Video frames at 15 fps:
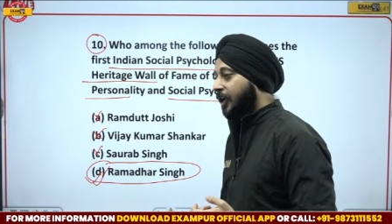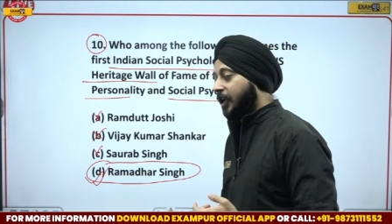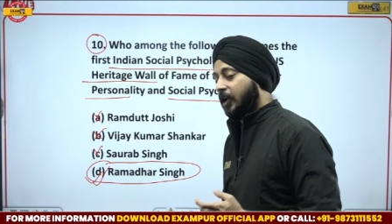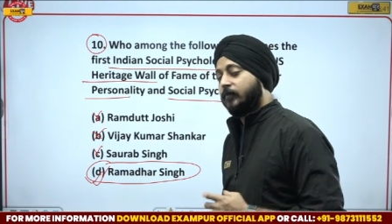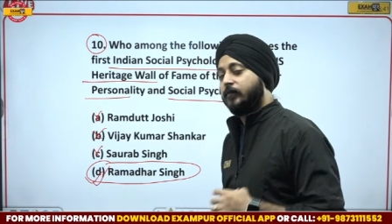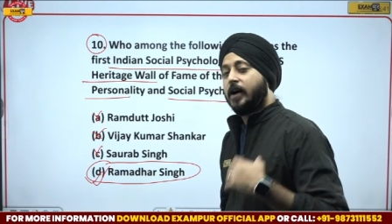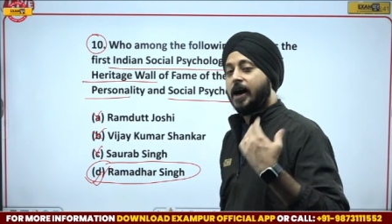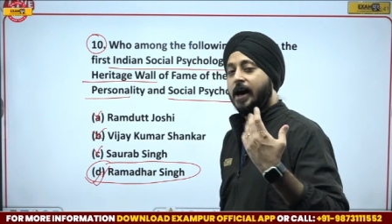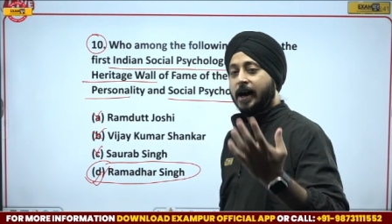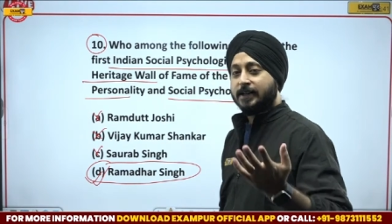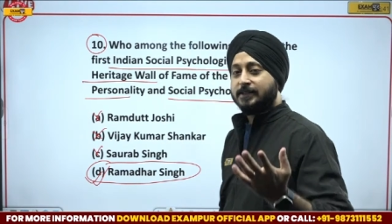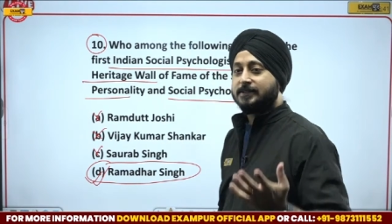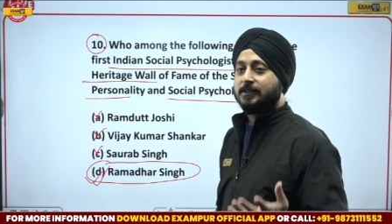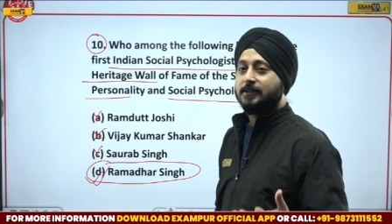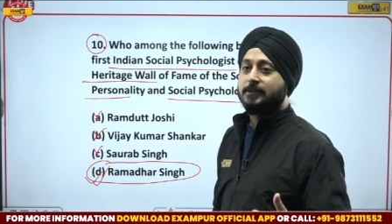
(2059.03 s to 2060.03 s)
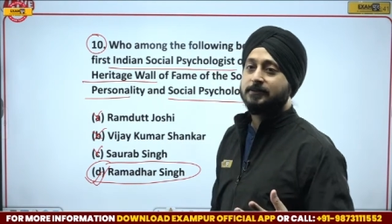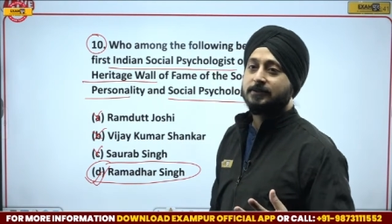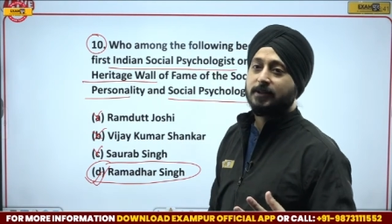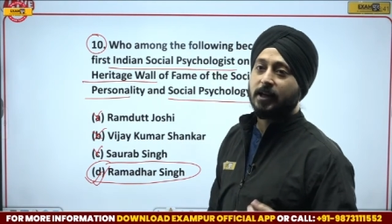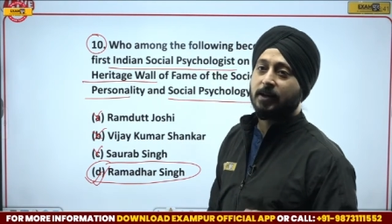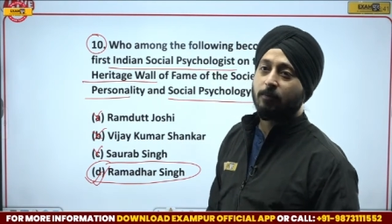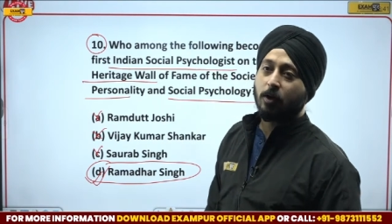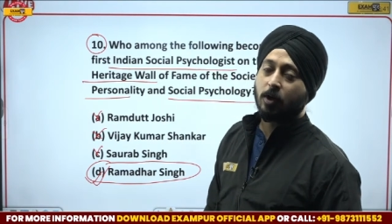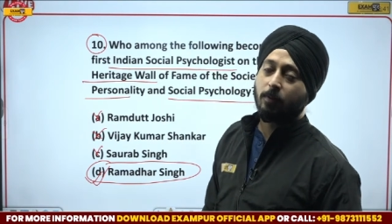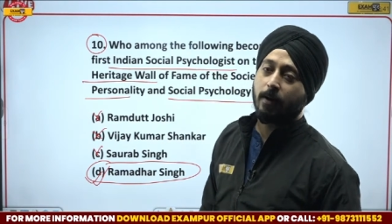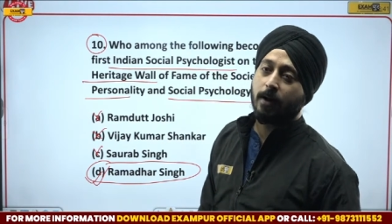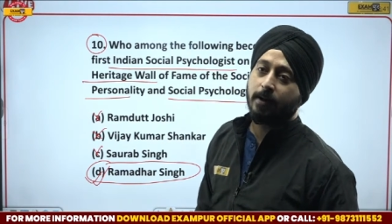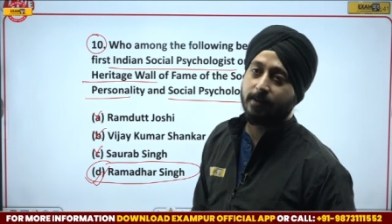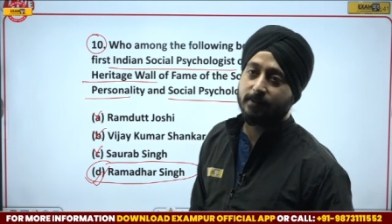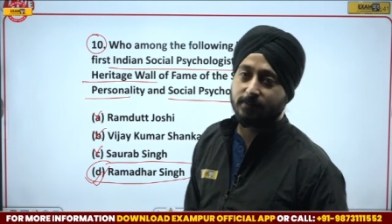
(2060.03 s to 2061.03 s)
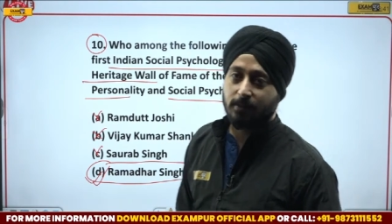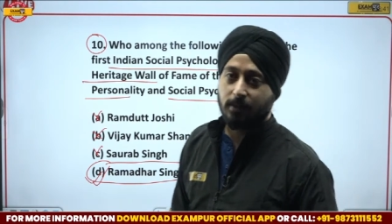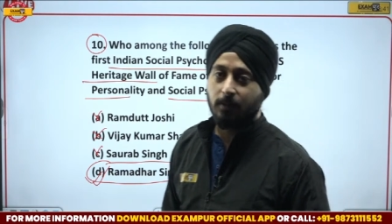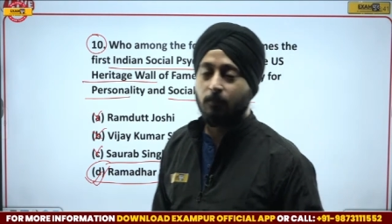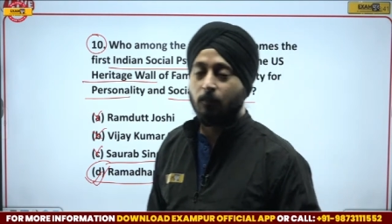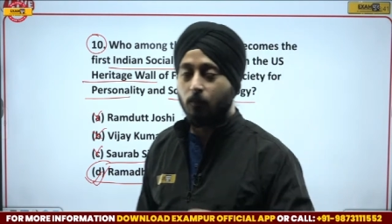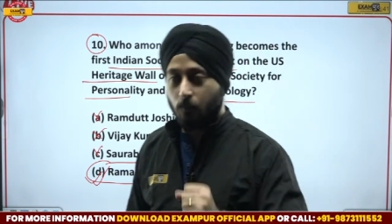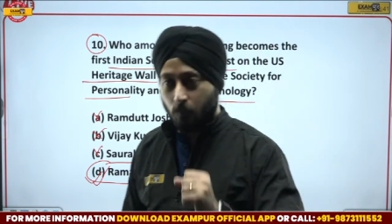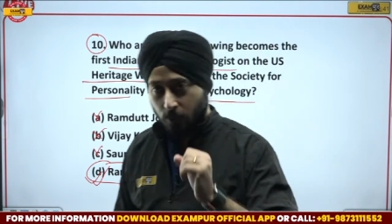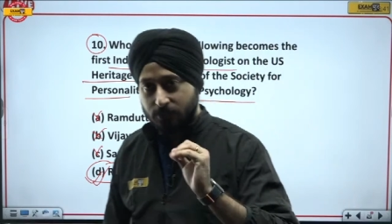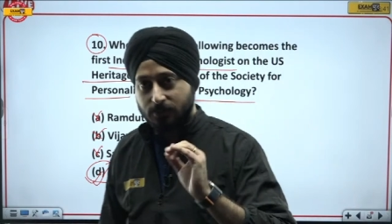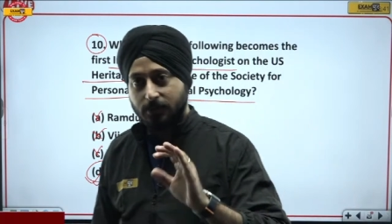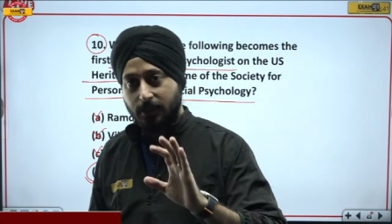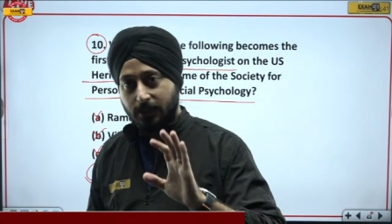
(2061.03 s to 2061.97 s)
if arts stream or humanities stream was